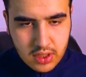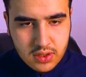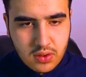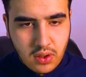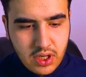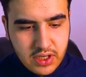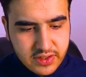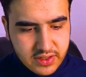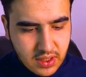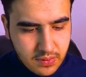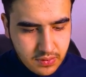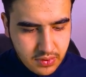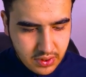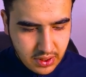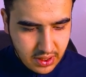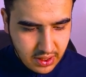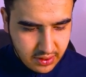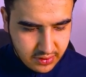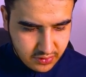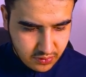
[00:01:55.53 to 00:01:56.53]
So let's come to
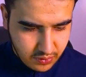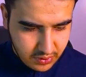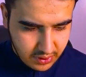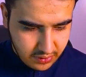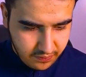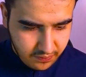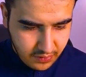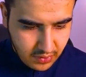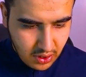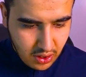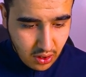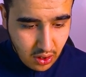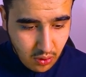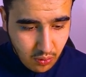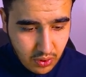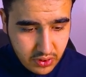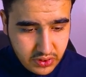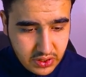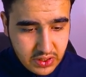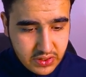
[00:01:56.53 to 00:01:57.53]
the next one,
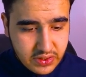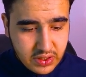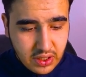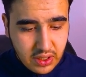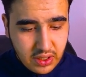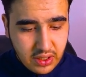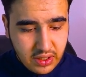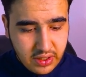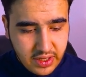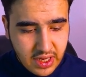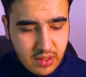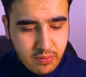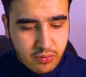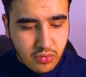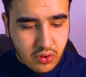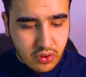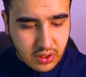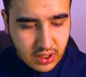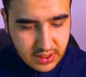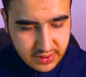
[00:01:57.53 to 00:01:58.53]
which is
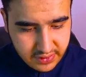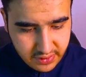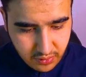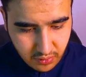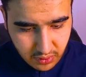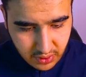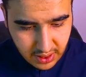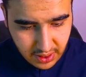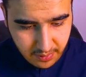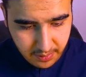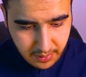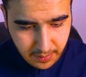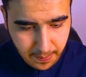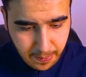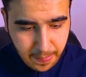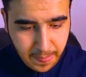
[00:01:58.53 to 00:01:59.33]
non-broadcast network type.